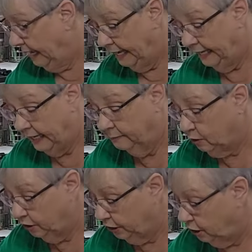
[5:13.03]
And I'm
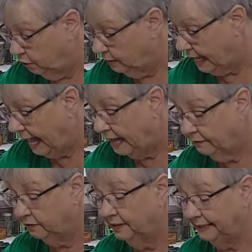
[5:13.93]
going to use
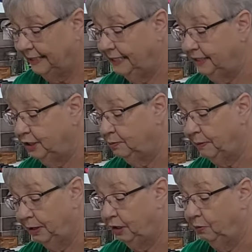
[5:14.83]
half of a
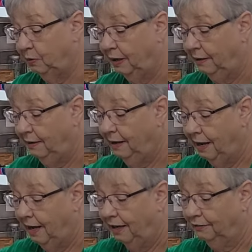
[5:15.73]
teaspoon
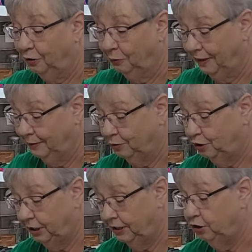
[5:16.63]
of ground
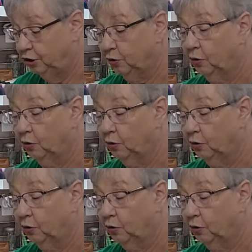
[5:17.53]
ginger.